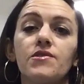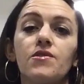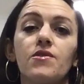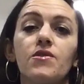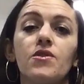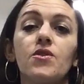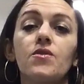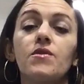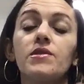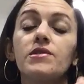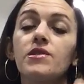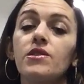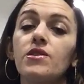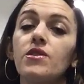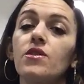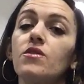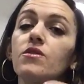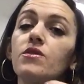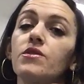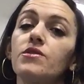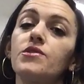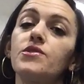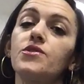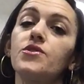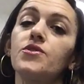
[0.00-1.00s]
So you, as a
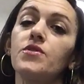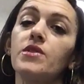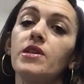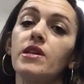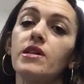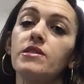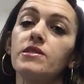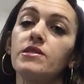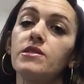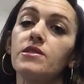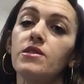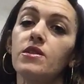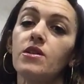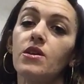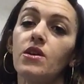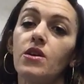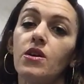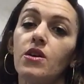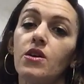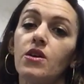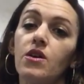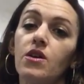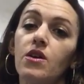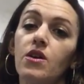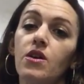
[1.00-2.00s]
yoga student,
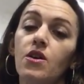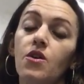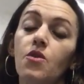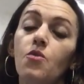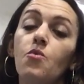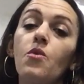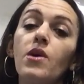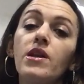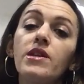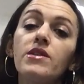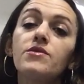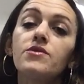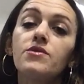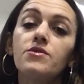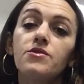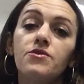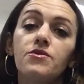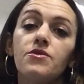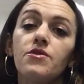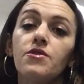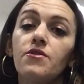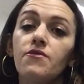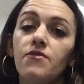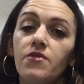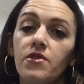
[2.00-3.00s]
what is your
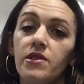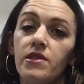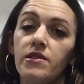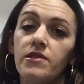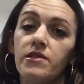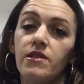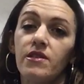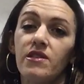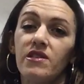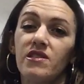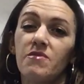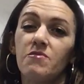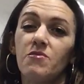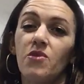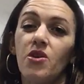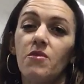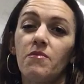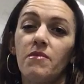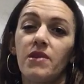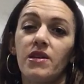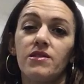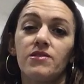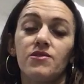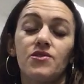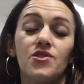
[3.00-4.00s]
truthfulness in this
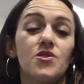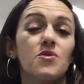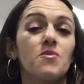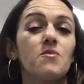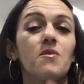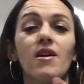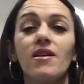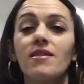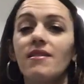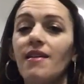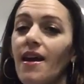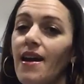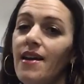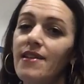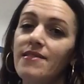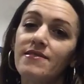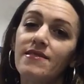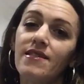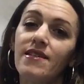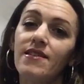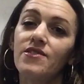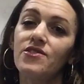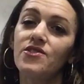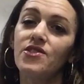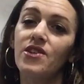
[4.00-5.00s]
moment? Do you want
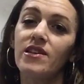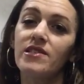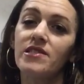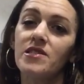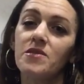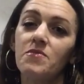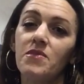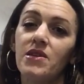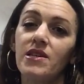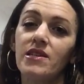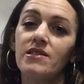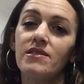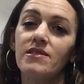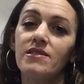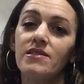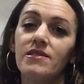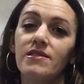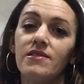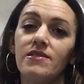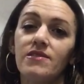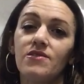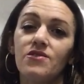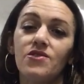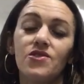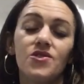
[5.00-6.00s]
hands-on
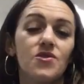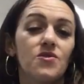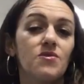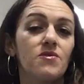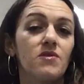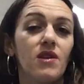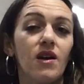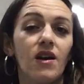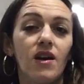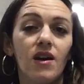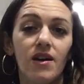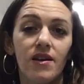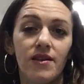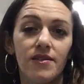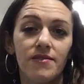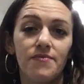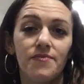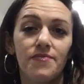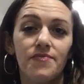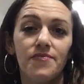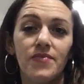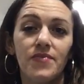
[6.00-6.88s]
adjustments? Do you not?